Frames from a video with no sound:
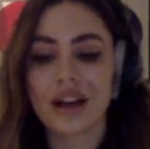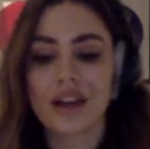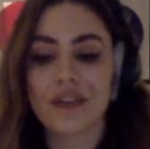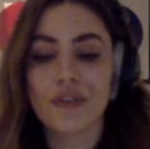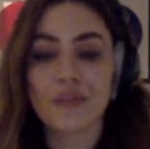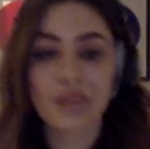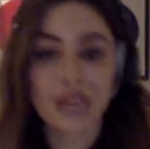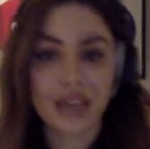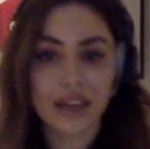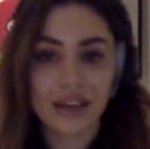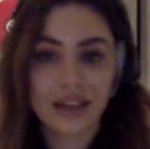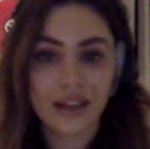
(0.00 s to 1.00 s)
for
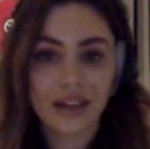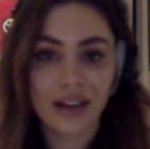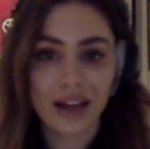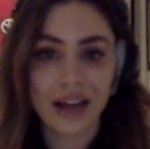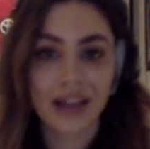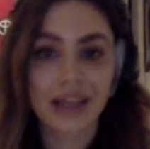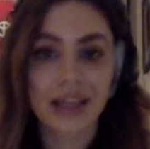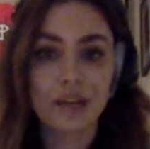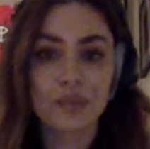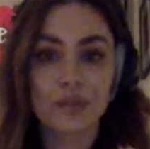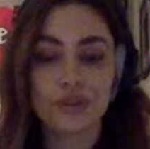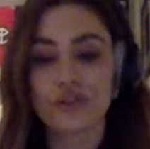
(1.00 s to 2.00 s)
me, I
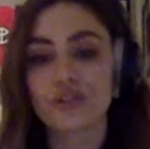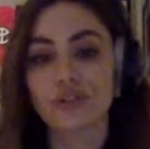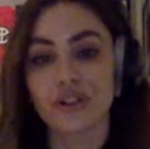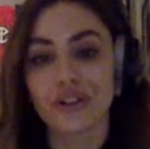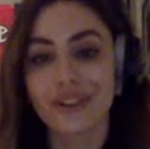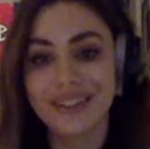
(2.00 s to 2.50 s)
keep a journal